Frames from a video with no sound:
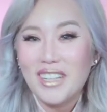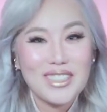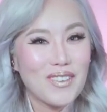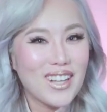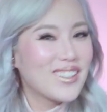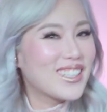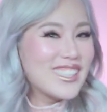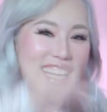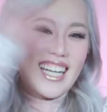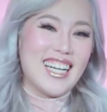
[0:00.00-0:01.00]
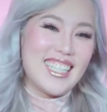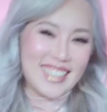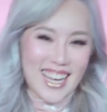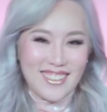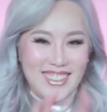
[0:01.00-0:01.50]
what's more local than
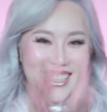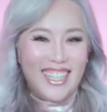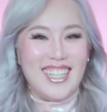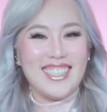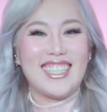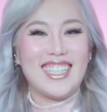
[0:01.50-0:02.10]
Clicknetwork?